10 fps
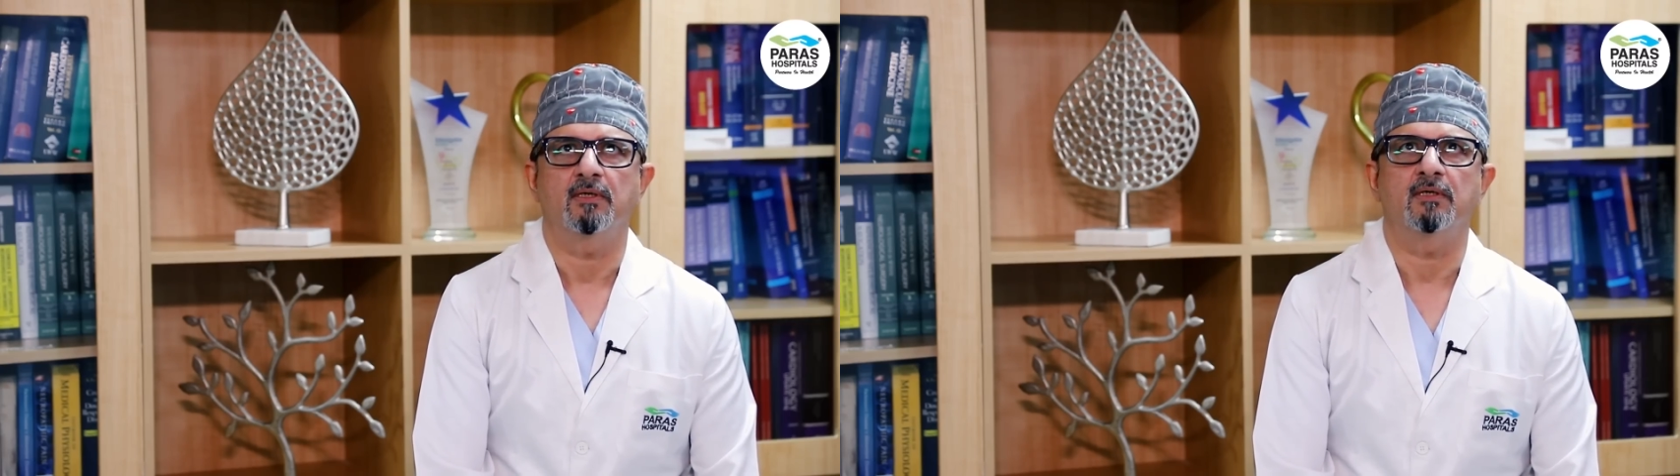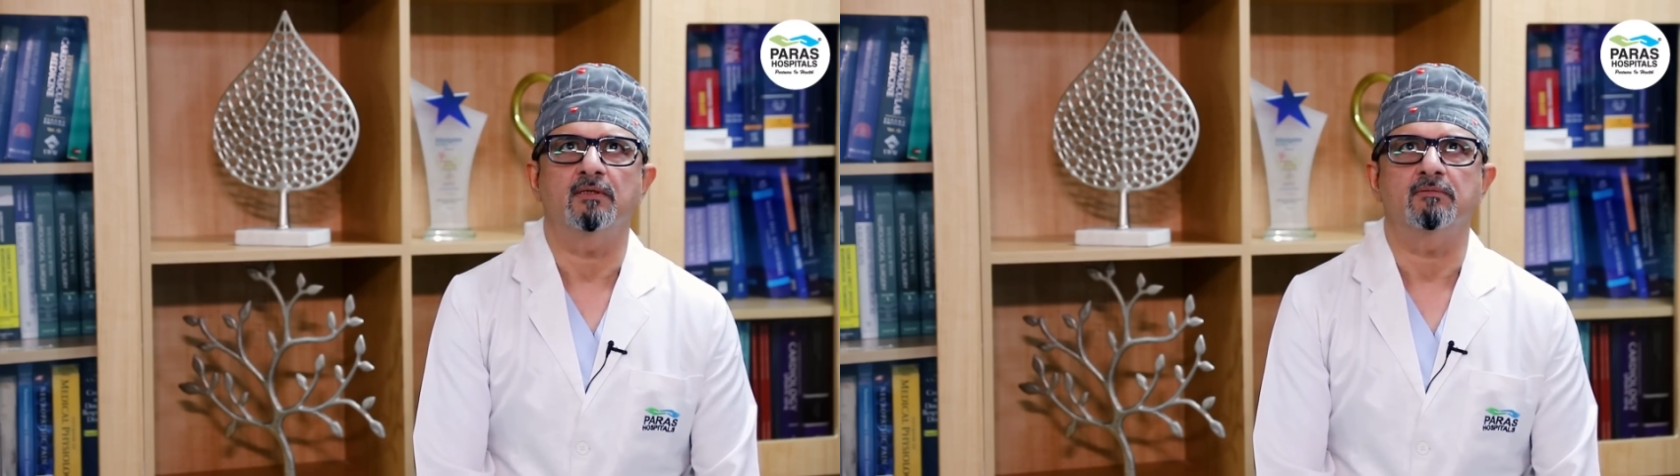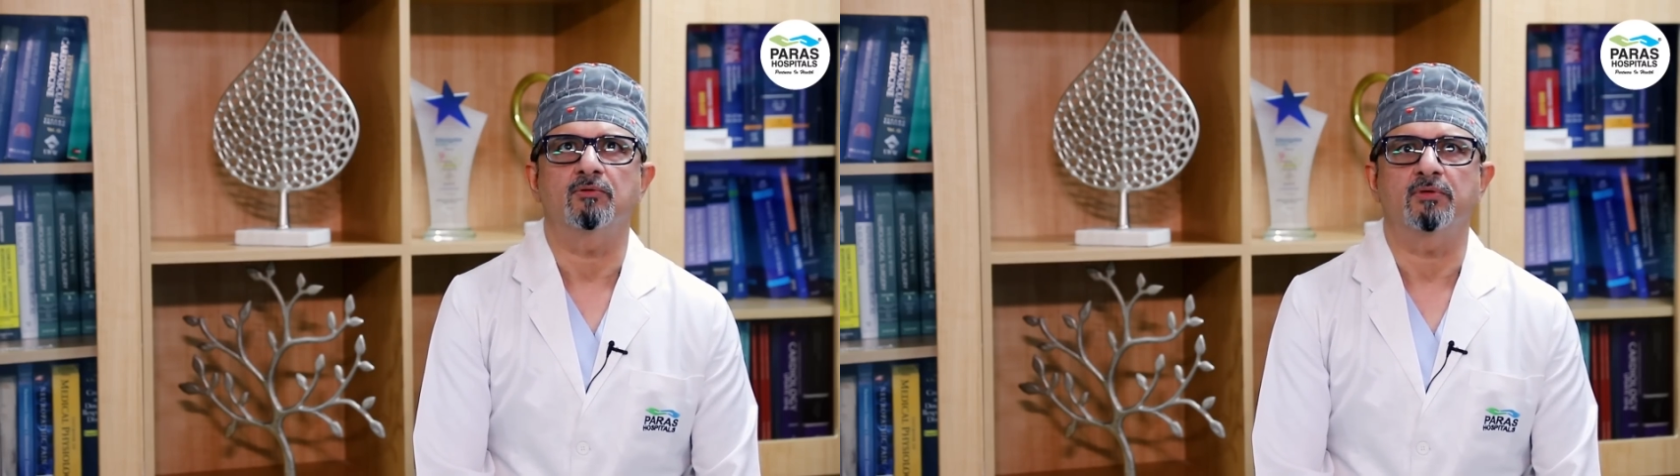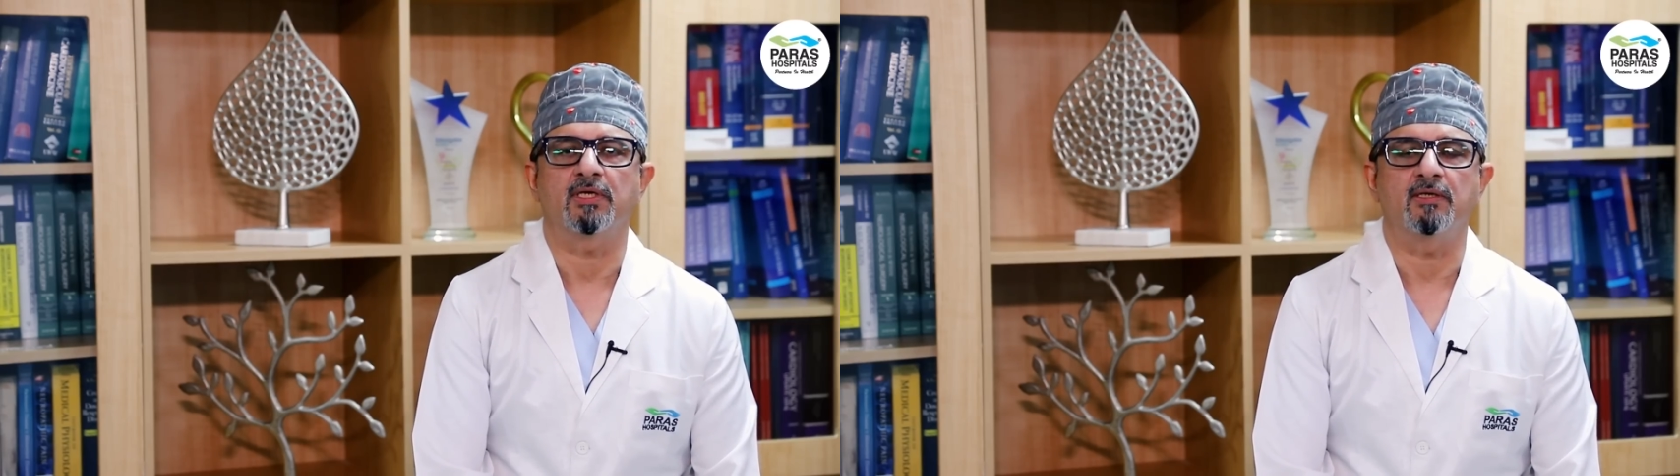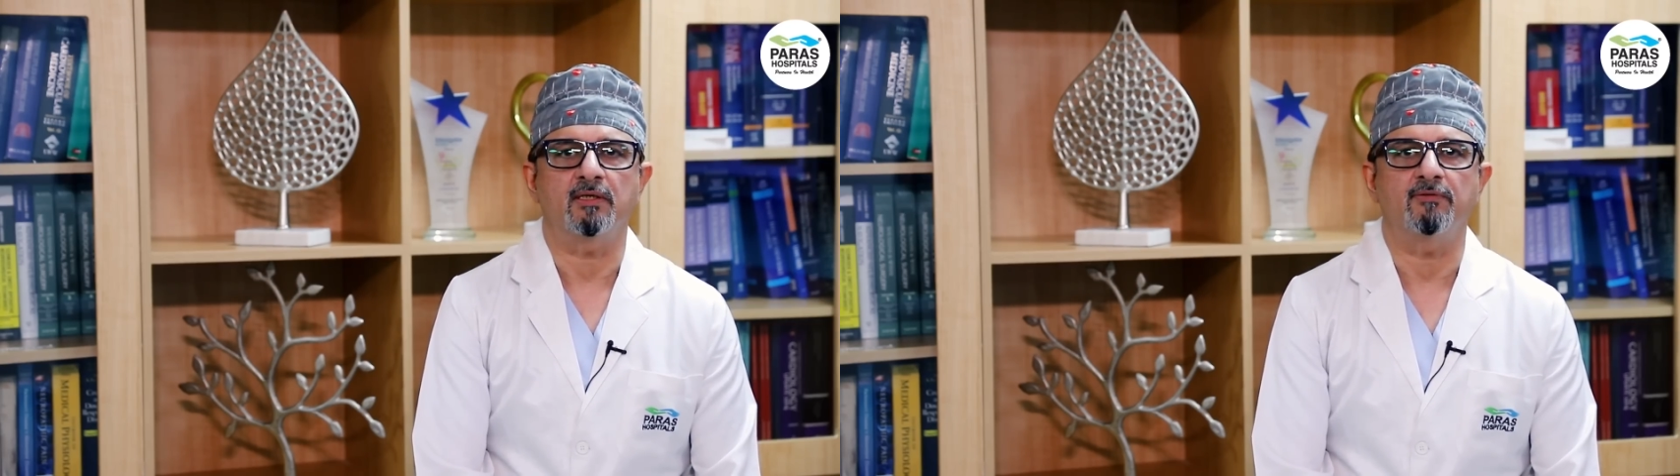
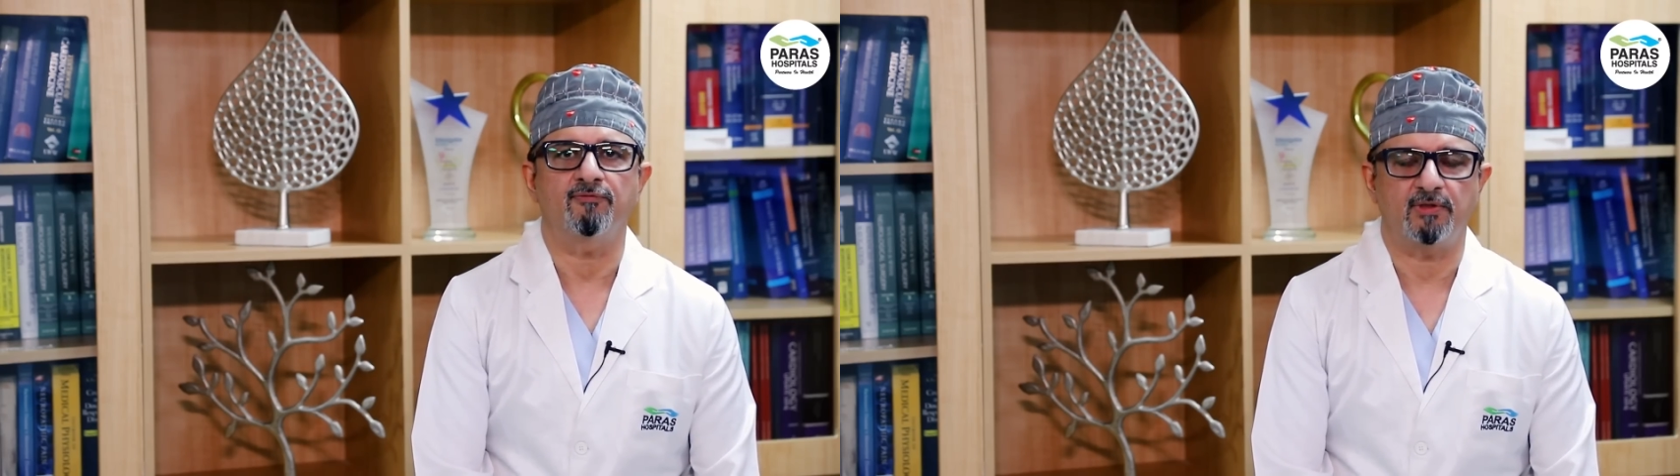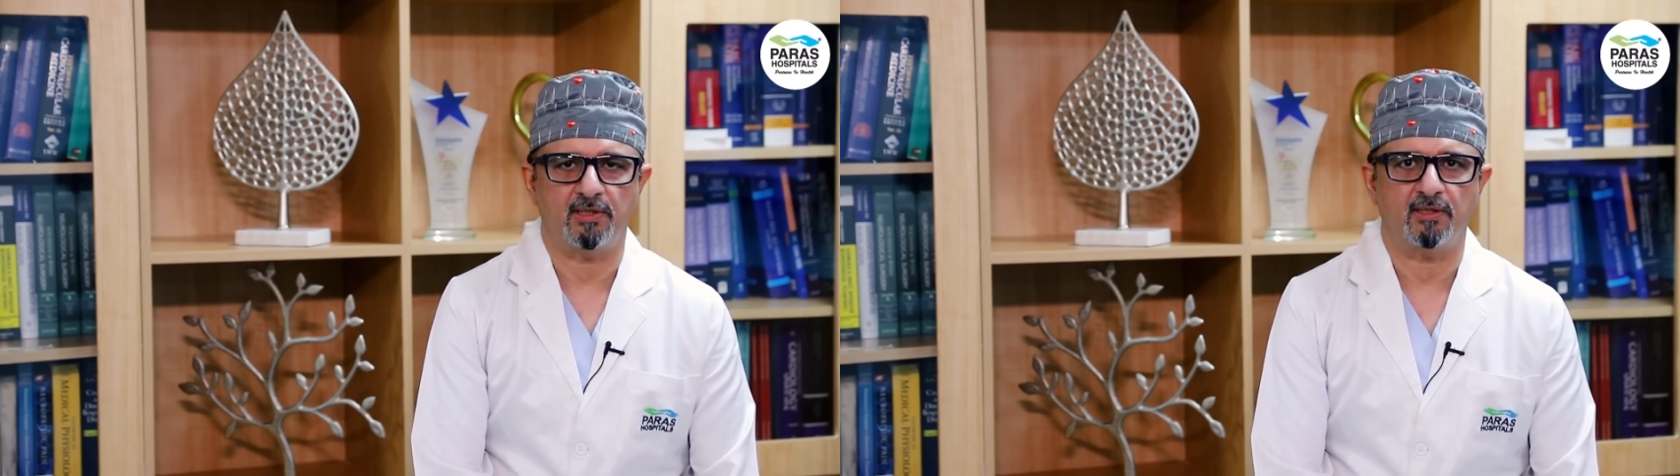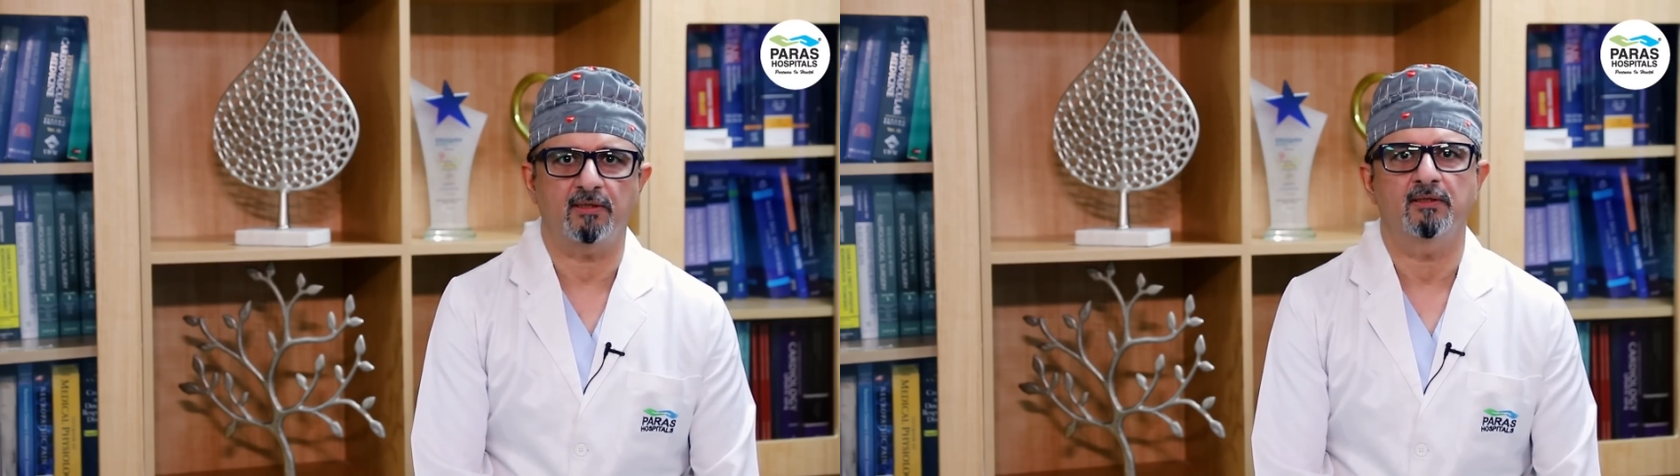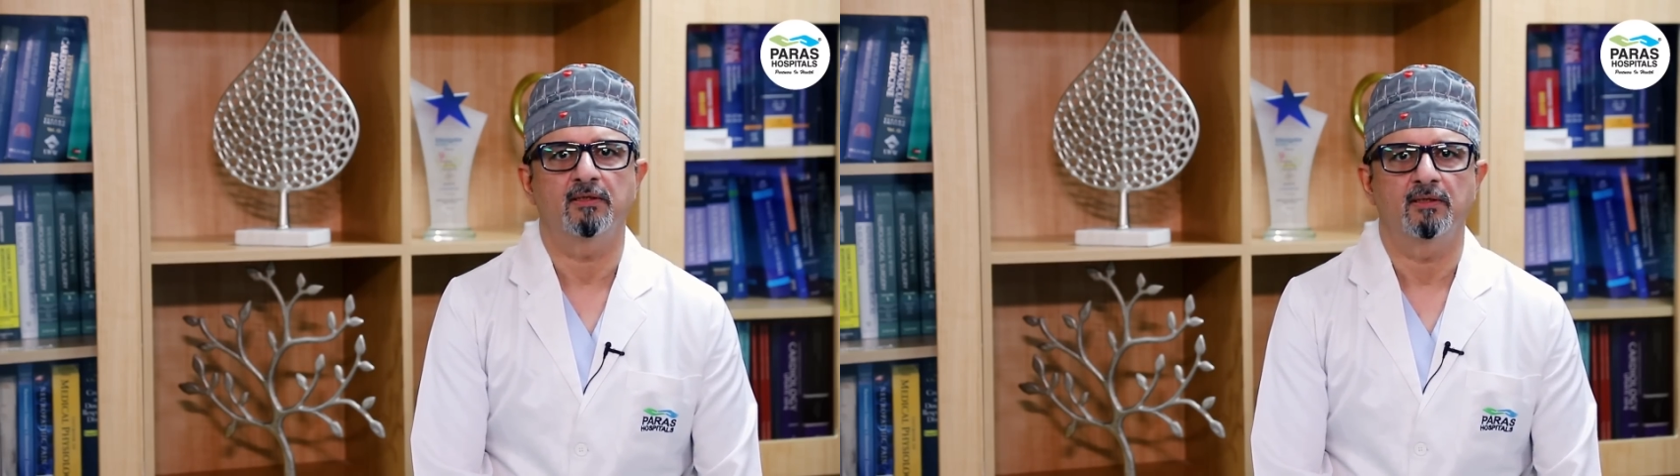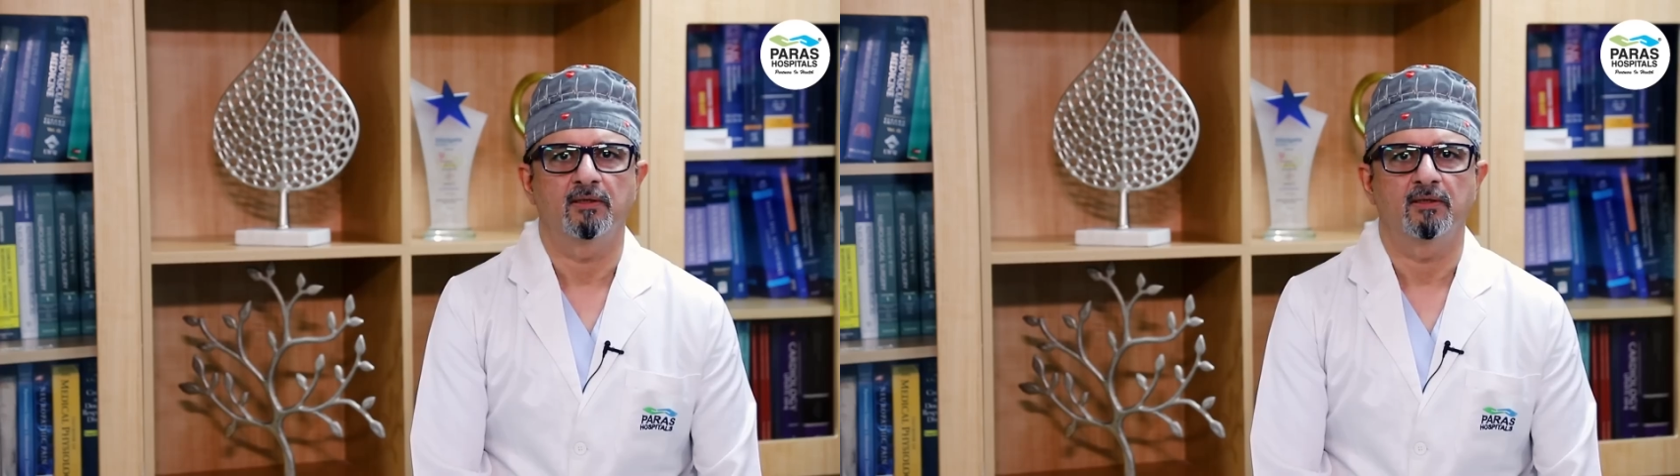rotatory feeling,